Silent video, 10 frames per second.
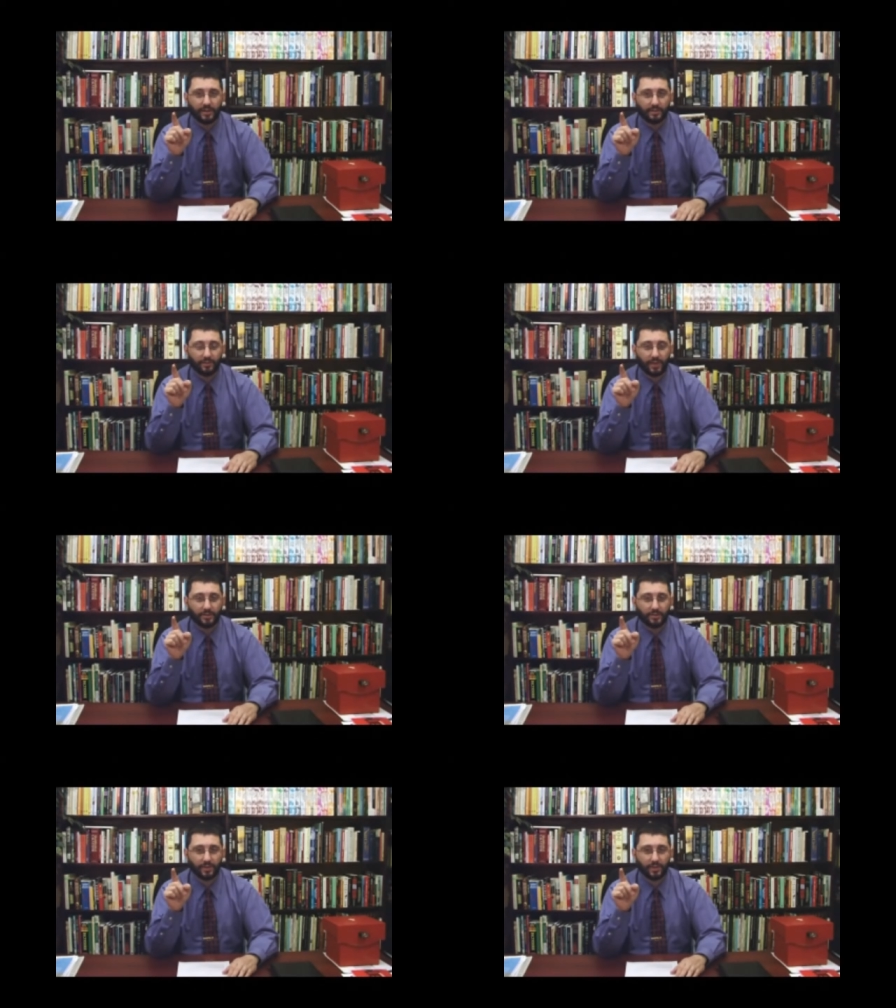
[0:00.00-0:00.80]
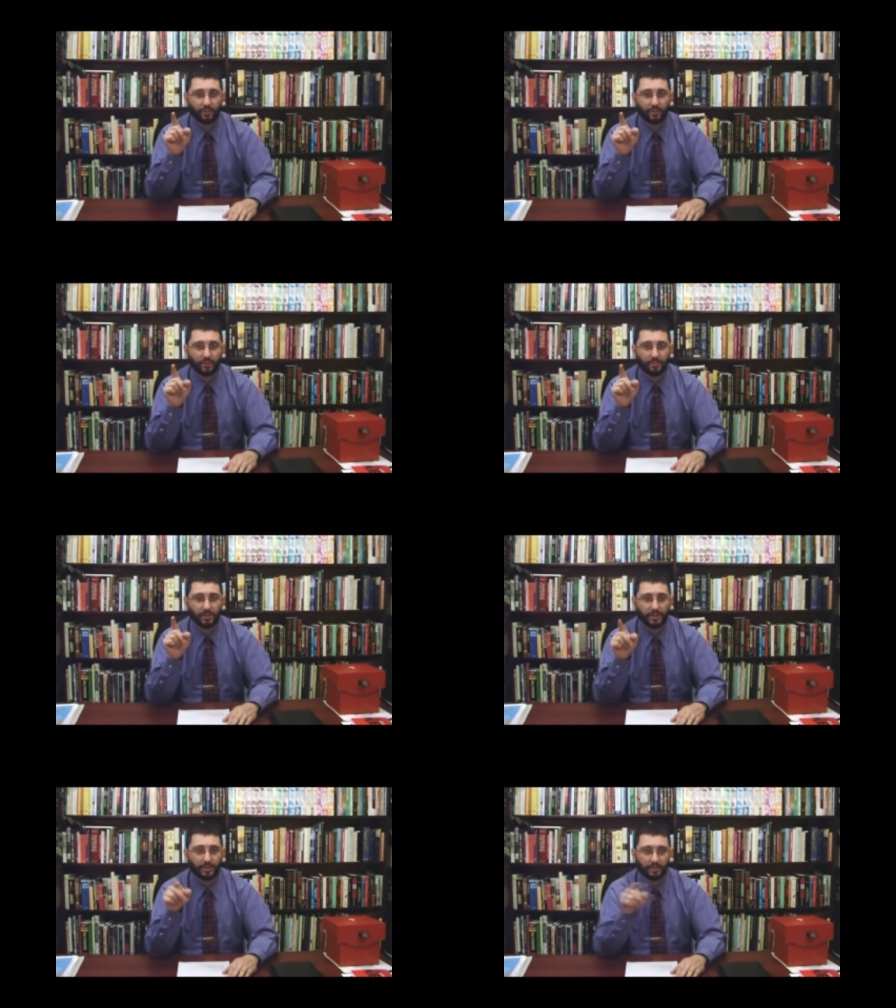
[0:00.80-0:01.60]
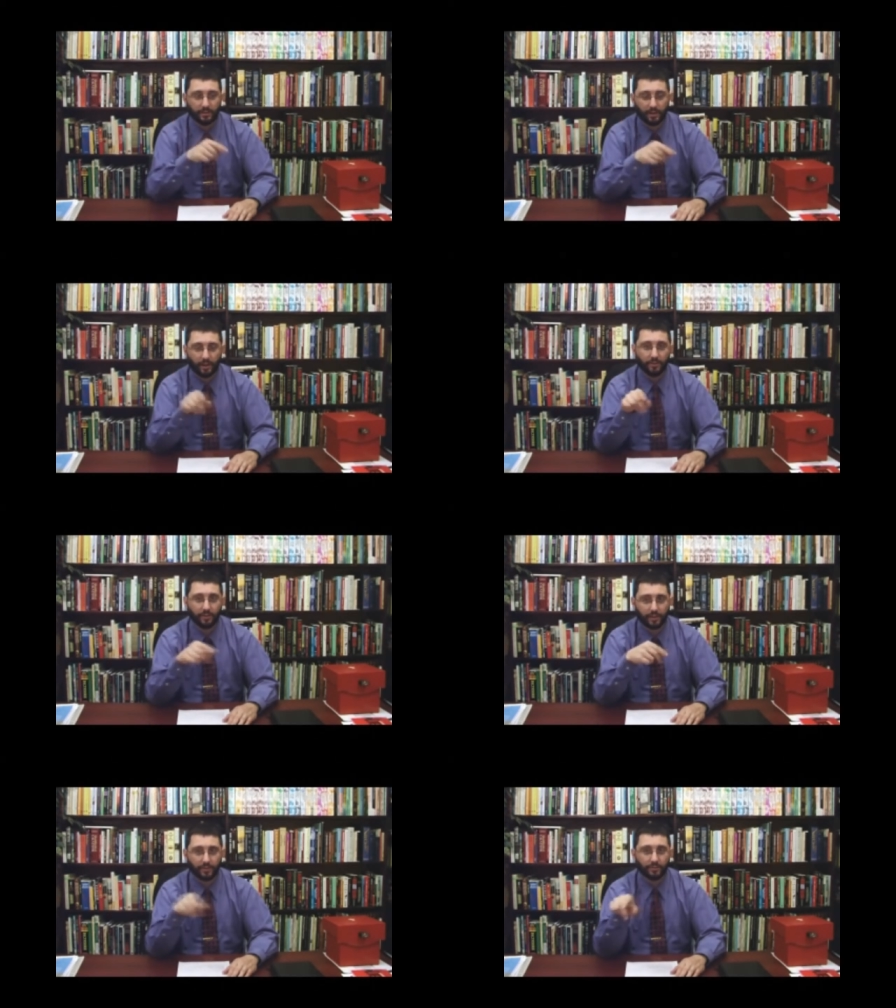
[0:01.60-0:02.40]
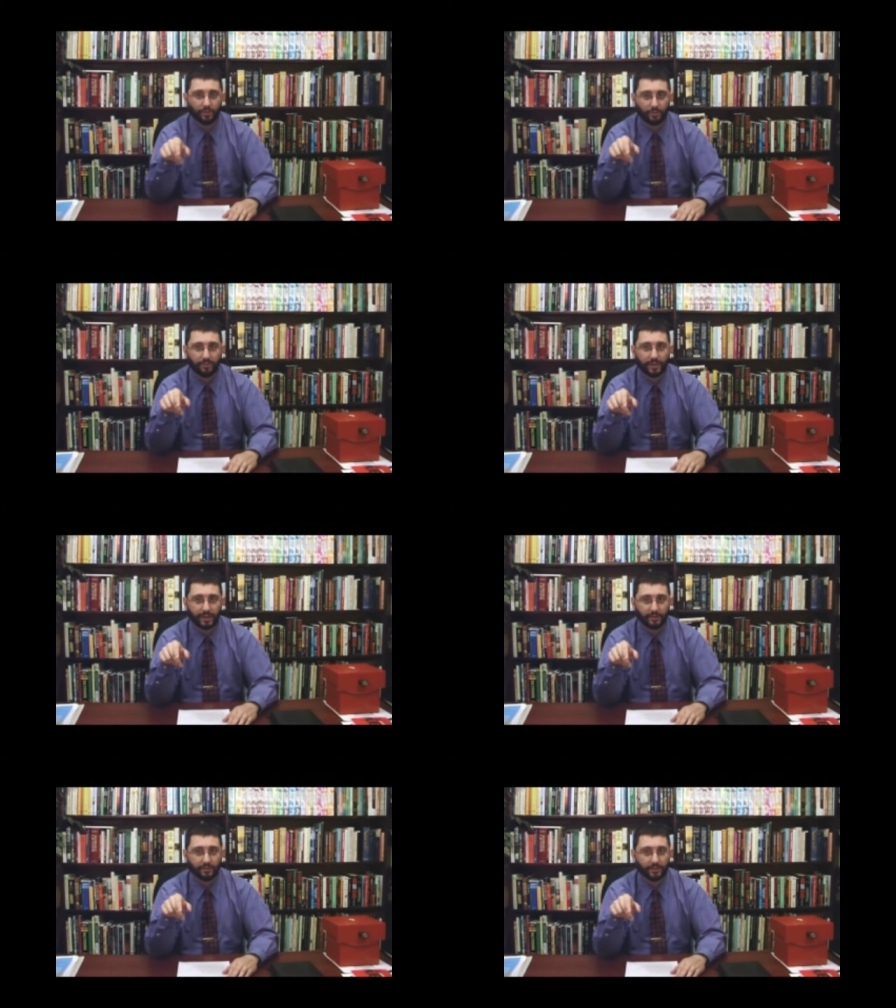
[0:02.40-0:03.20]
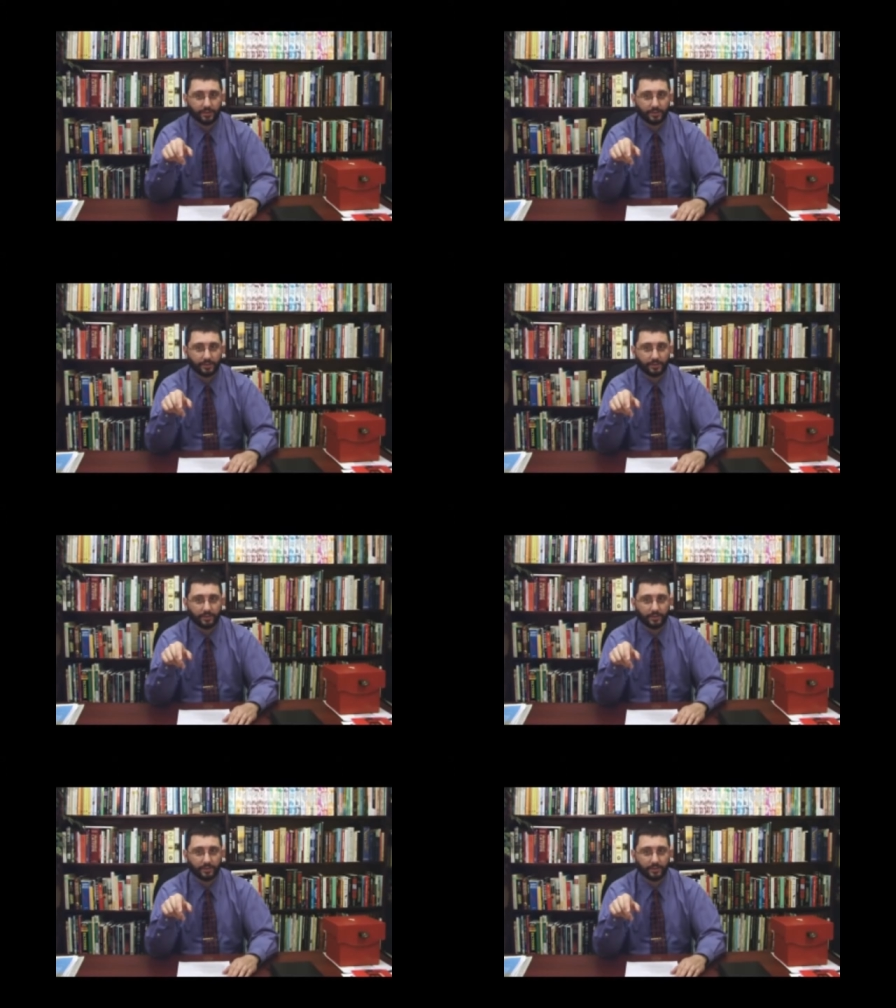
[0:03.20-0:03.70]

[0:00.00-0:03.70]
is eventually going to be under the control of the Antichrist.